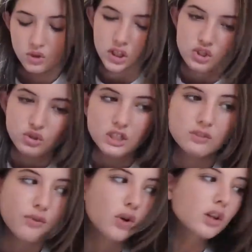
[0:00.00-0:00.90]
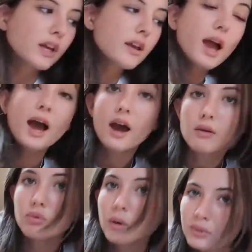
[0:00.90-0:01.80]
really stressful, like
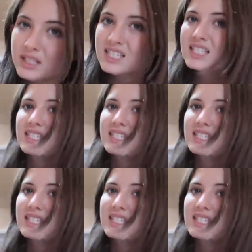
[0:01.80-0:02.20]
had probably